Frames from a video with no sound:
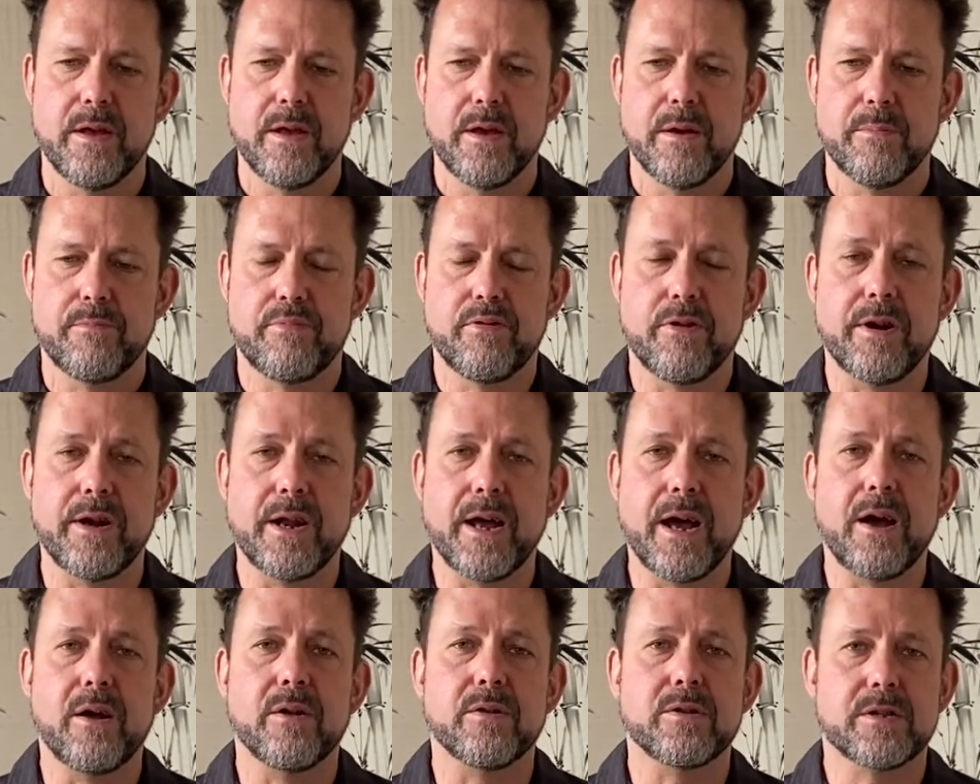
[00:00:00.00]

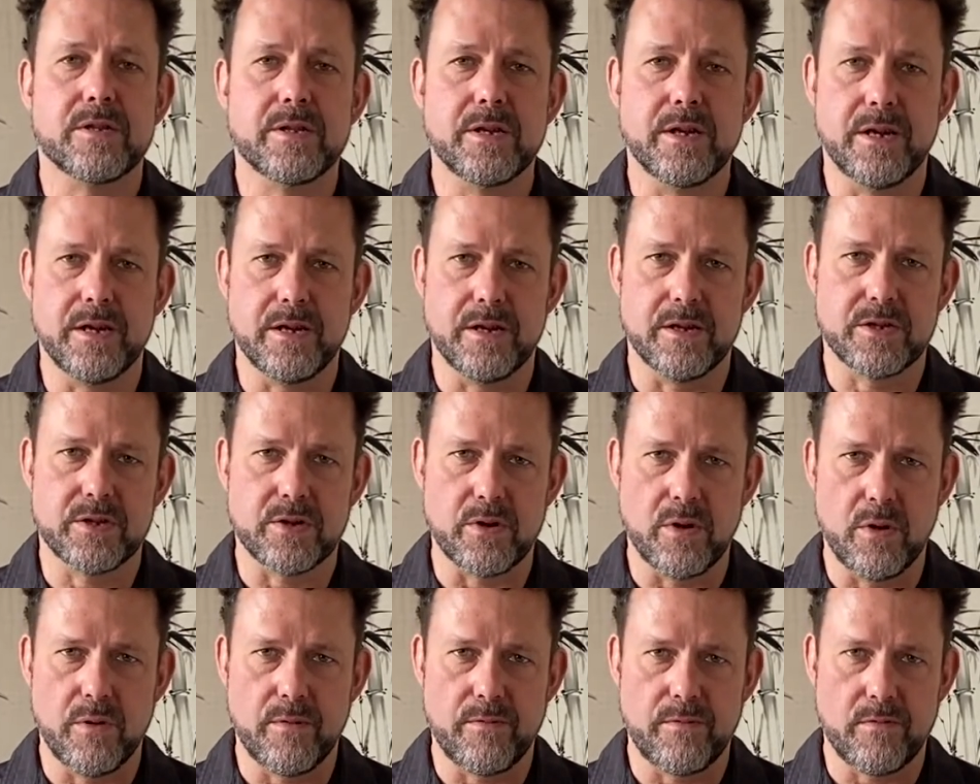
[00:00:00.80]
pronounced in its
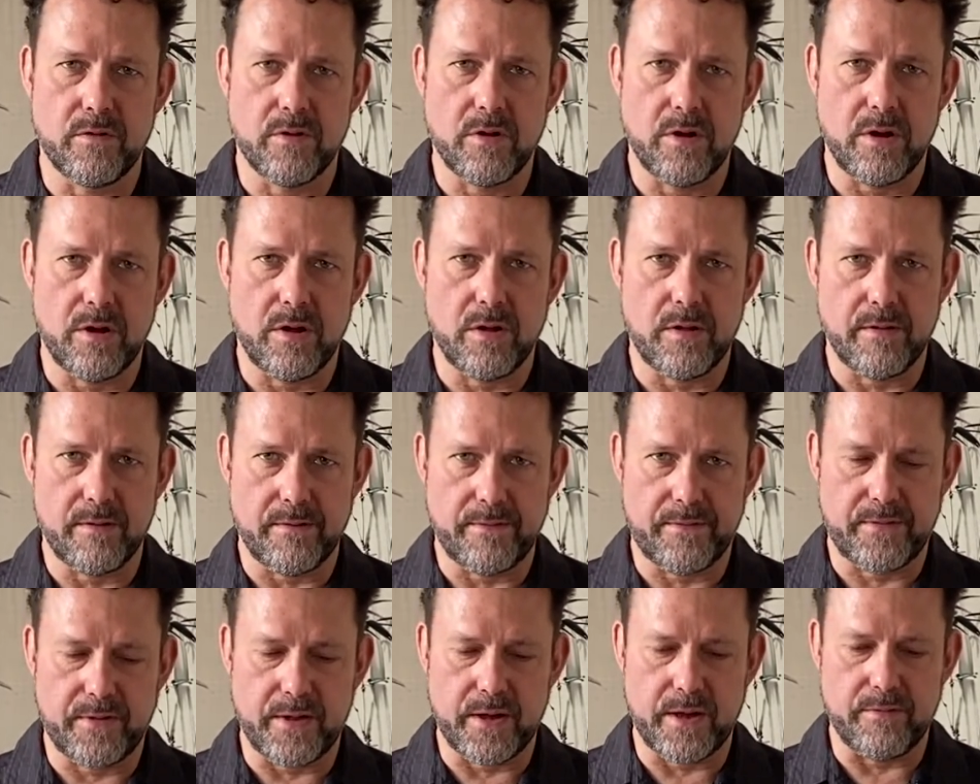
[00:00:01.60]
overall
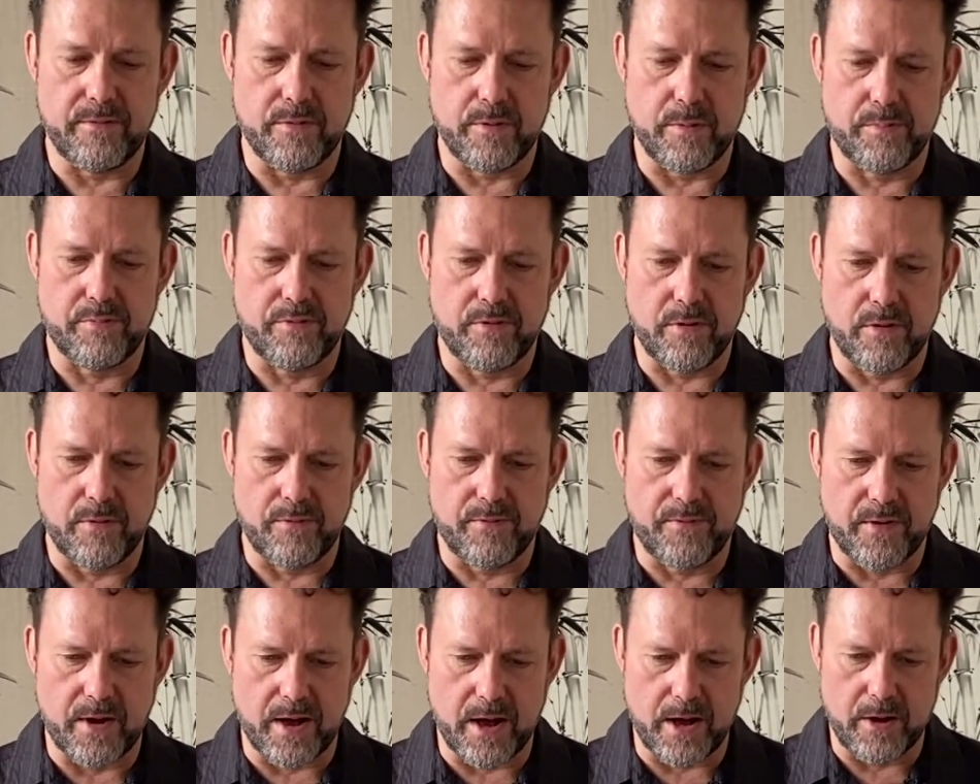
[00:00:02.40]
flavor
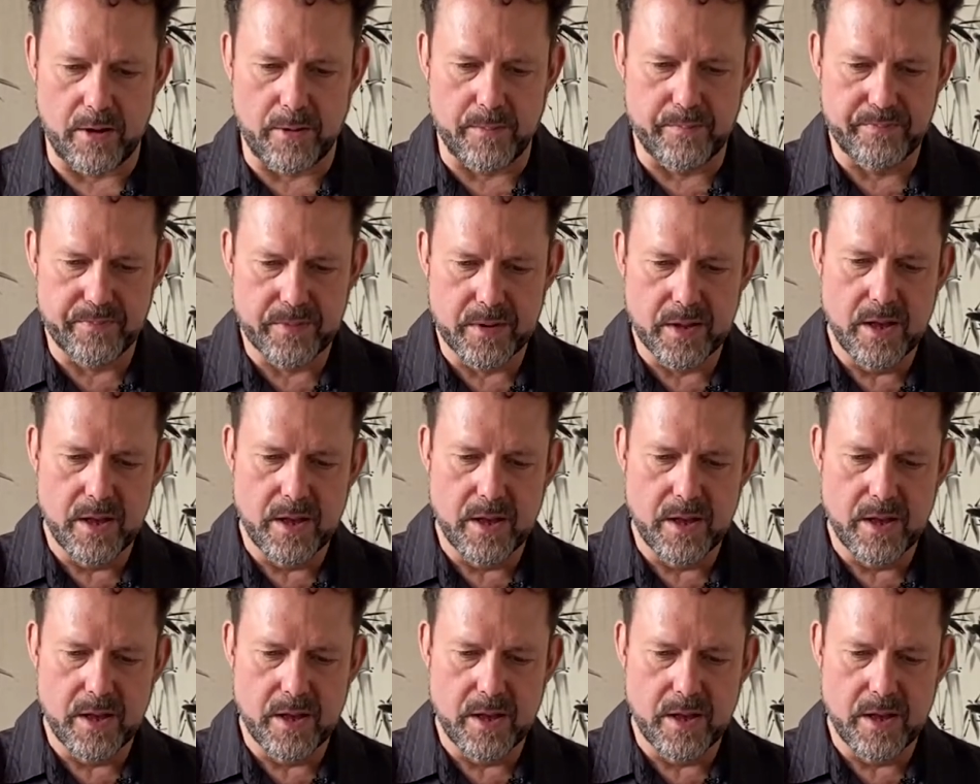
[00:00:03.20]
profile.